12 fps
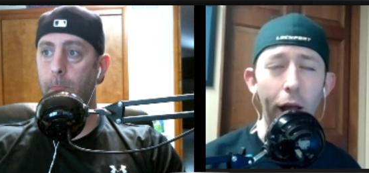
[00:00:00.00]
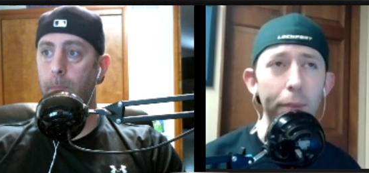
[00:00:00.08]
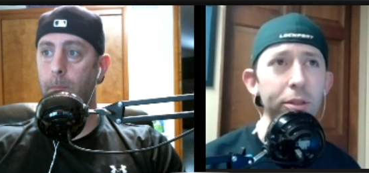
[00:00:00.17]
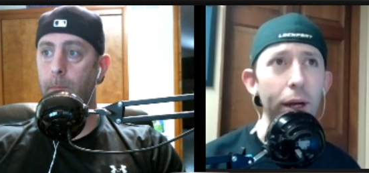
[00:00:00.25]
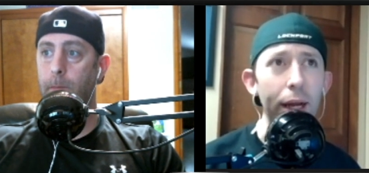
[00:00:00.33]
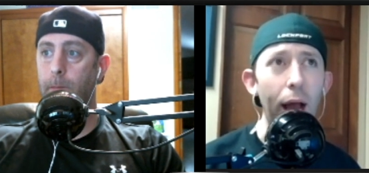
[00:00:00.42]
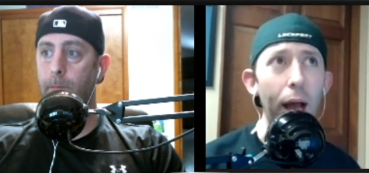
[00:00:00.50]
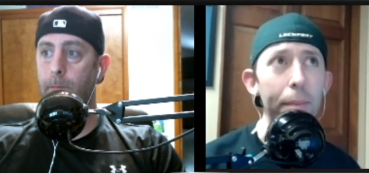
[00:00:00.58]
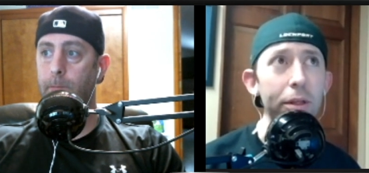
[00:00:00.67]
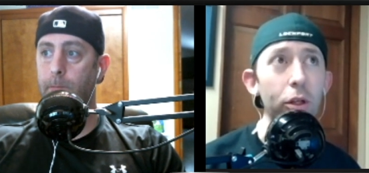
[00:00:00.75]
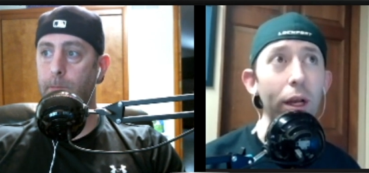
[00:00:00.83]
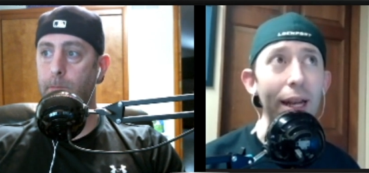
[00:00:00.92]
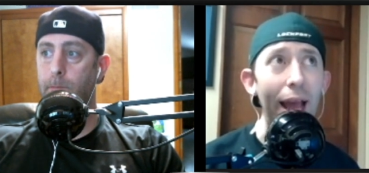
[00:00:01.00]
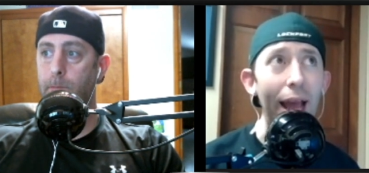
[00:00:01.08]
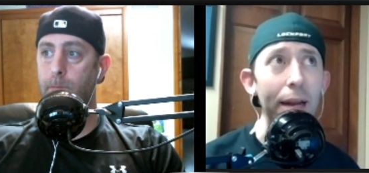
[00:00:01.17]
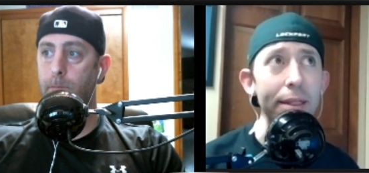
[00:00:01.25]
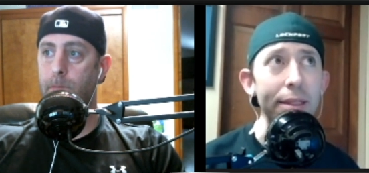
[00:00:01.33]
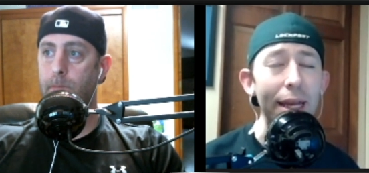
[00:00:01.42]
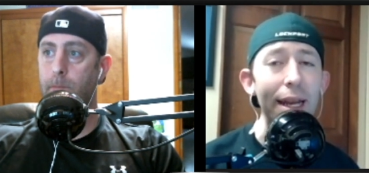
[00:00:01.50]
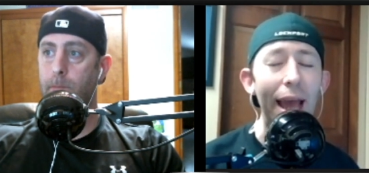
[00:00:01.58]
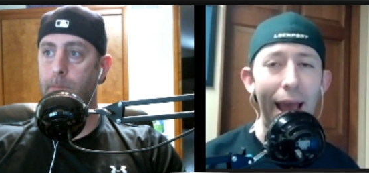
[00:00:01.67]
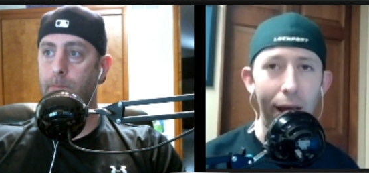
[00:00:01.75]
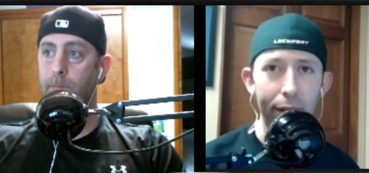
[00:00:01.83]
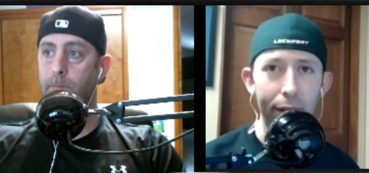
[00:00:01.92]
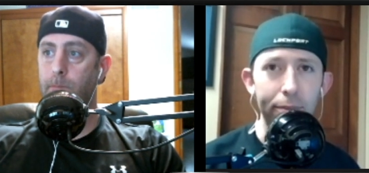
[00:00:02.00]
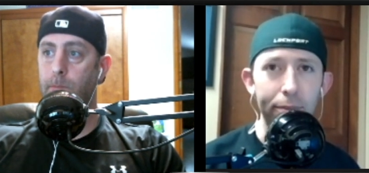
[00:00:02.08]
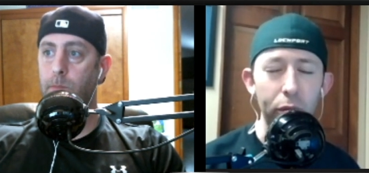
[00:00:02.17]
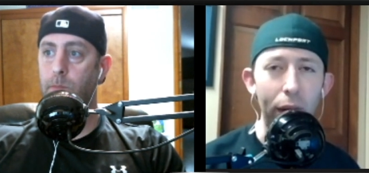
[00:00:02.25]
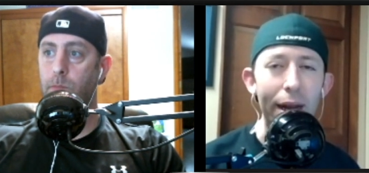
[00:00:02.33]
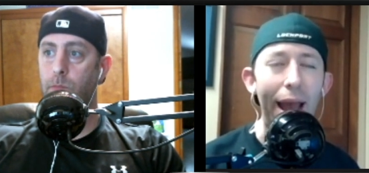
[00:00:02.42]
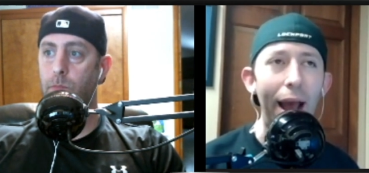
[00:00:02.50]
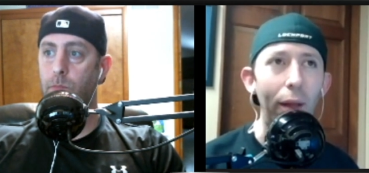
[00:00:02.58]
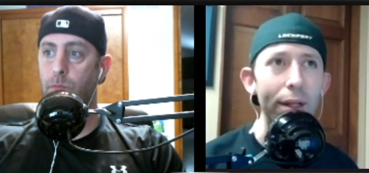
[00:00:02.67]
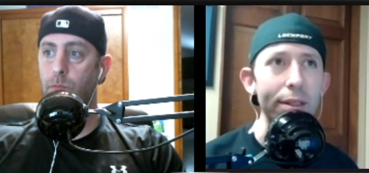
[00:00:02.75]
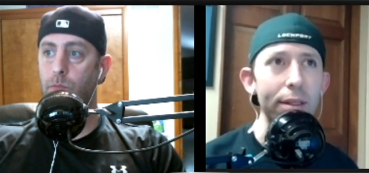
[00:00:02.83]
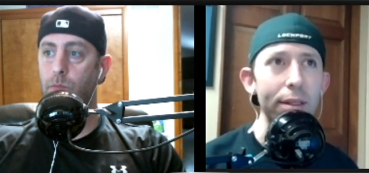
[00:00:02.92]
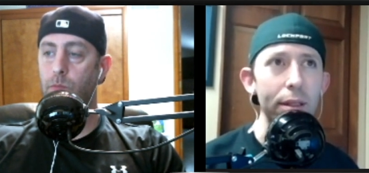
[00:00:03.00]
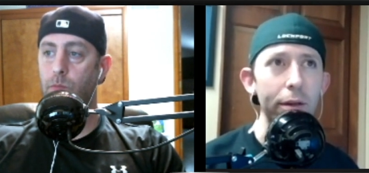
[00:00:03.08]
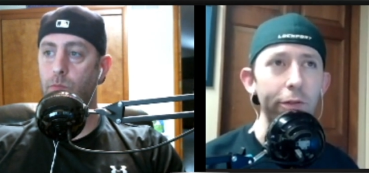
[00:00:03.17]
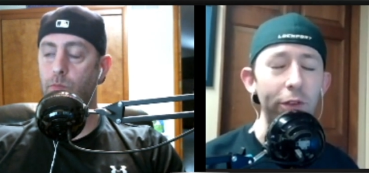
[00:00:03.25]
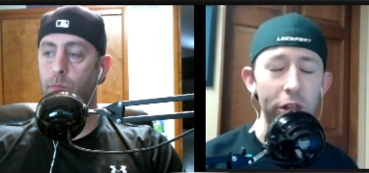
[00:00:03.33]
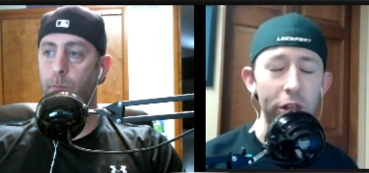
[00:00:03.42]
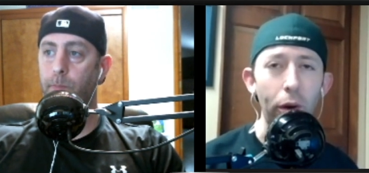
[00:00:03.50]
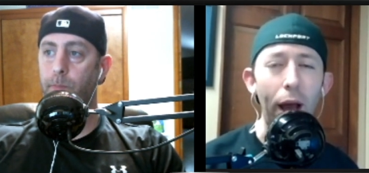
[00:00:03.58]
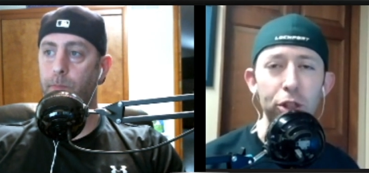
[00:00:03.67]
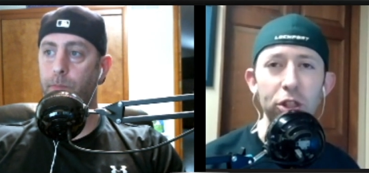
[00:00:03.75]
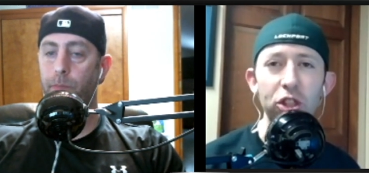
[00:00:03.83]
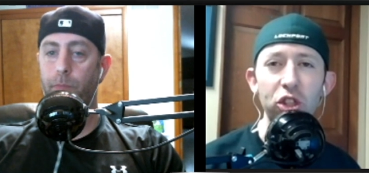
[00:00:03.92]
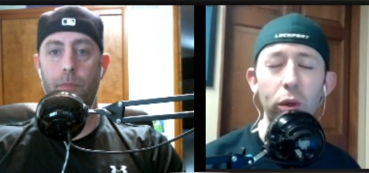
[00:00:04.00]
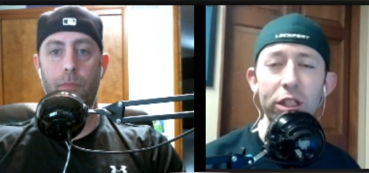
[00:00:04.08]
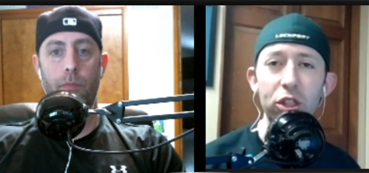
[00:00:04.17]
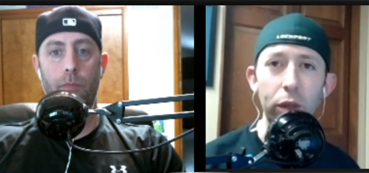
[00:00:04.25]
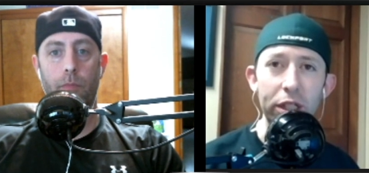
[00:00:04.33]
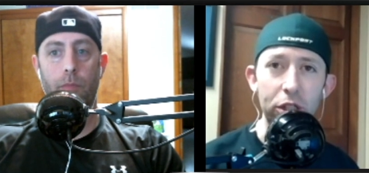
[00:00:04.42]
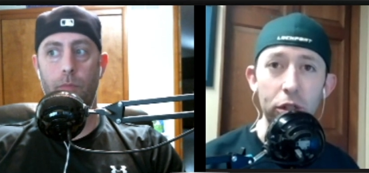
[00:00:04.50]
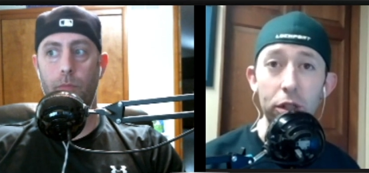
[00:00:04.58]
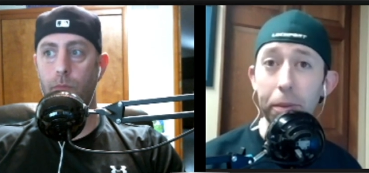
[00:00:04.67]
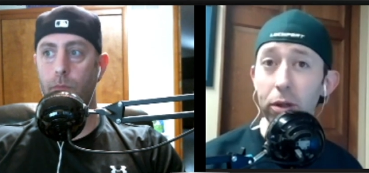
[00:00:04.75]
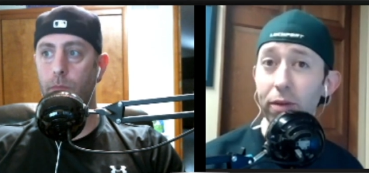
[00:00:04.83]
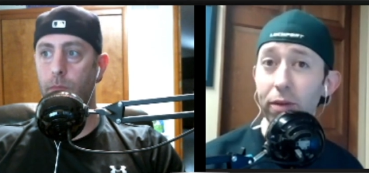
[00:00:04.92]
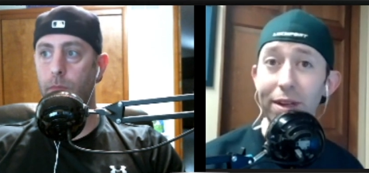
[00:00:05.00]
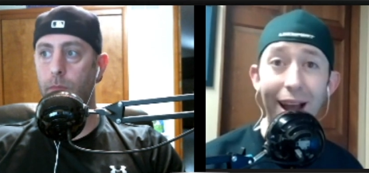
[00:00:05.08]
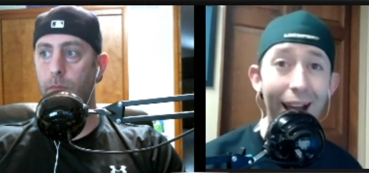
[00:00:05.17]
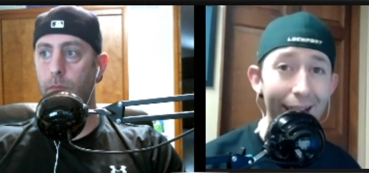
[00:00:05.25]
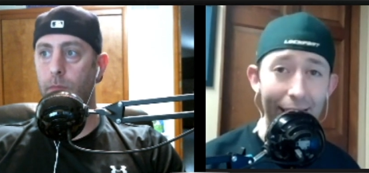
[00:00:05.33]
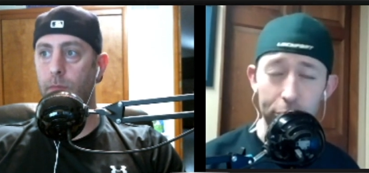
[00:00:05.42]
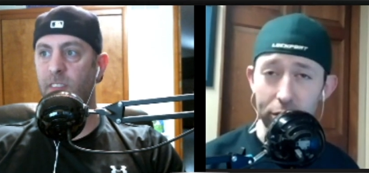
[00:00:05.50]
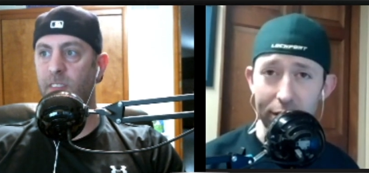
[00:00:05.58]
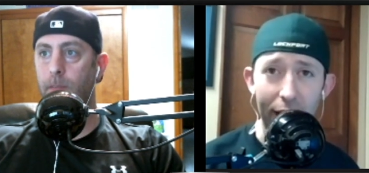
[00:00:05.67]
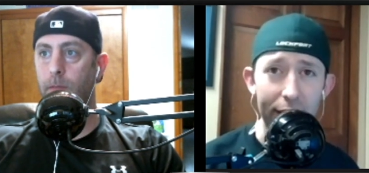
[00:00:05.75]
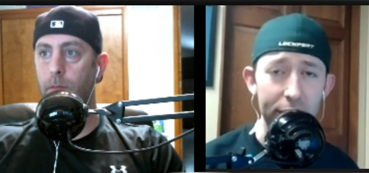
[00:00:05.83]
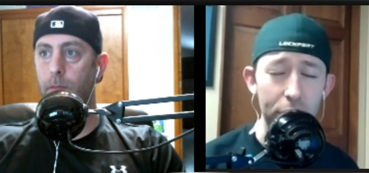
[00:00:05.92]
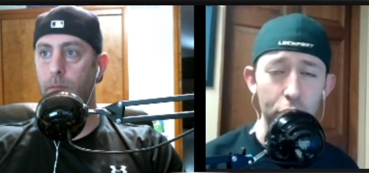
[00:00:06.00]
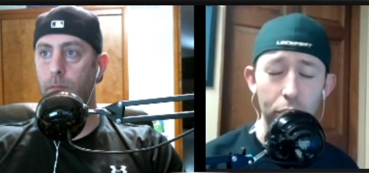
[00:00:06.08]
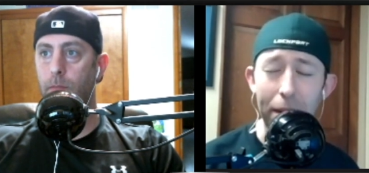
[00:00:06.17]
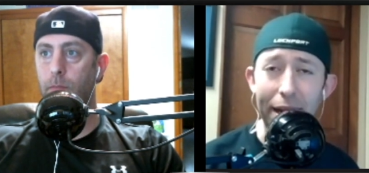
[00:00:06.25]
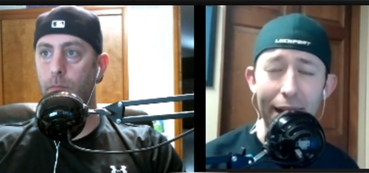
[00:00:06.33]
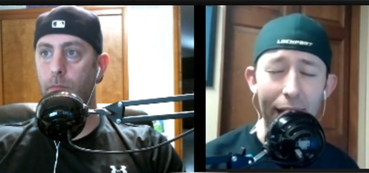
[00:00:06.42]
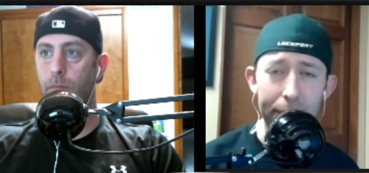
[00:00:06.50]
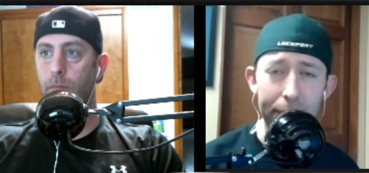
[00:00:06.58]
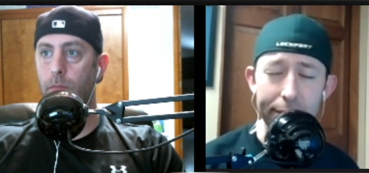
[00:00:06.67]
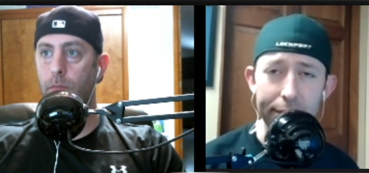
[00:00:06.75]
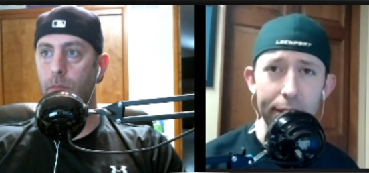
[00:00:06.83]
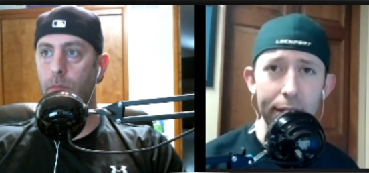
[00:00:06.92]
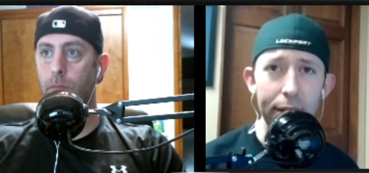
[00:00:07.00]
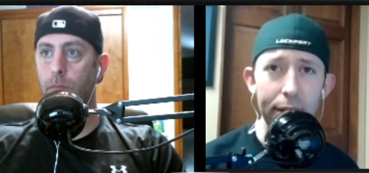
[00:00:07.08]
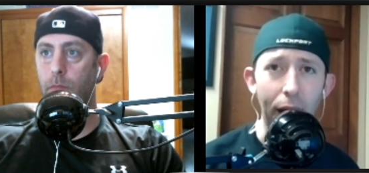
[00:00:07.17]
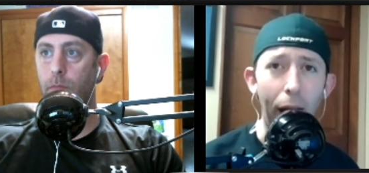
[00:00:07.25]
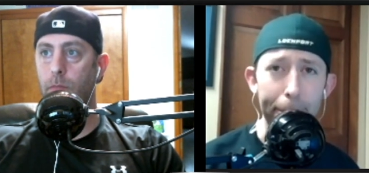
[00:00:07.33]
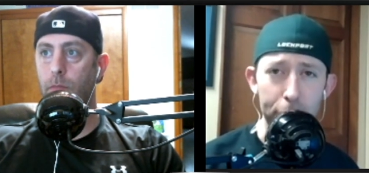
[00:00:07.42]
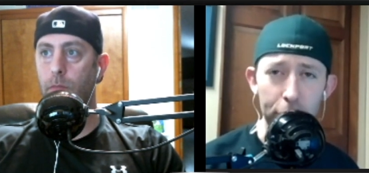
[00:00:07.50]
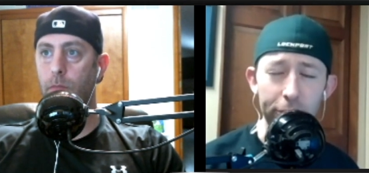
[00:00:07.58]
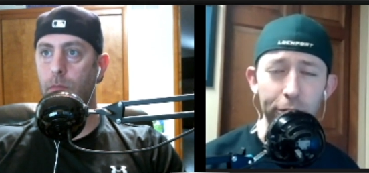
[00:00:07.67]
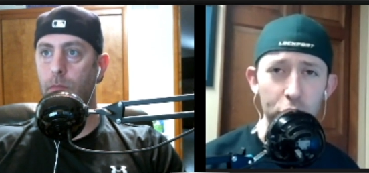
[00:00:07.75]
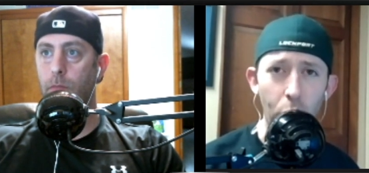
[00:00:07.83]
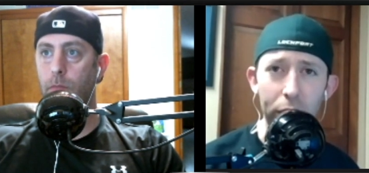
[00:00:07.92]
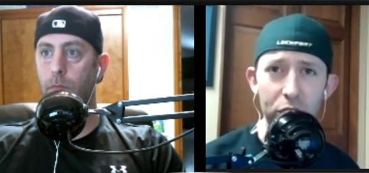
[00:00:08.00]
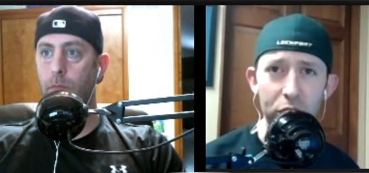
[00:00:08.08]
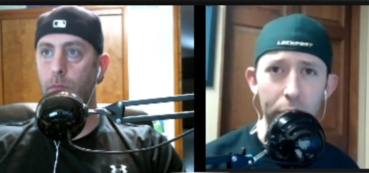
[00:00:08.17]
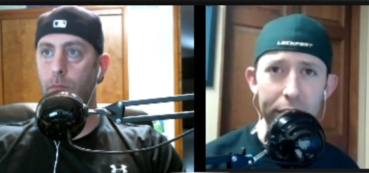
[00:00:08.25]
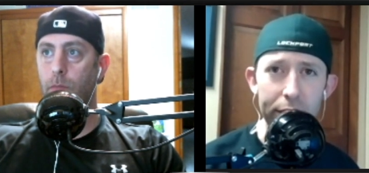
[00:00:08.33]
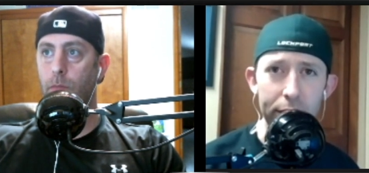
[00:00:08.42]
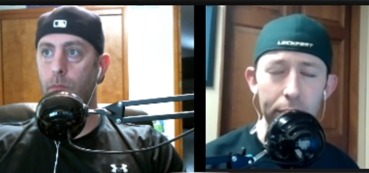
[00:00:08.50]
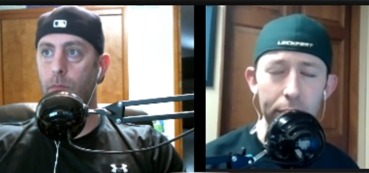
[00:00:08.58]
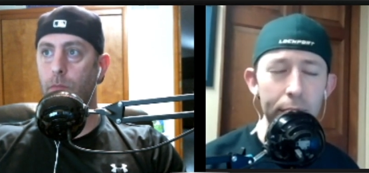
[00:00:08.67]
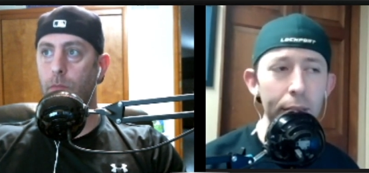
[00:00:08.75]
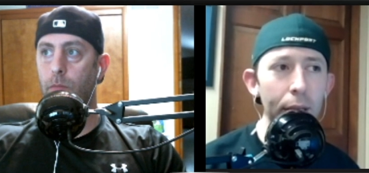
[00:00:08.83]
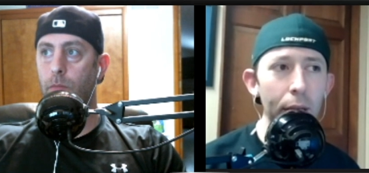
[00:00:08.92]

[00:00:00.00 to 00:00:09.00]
Speaker 1: I'm sorry. Um, you look at Edmunds and Allen, right? Allen's fifth year option is 2022. The Bills have not exercised Tremaine Edmunds' option for 2022.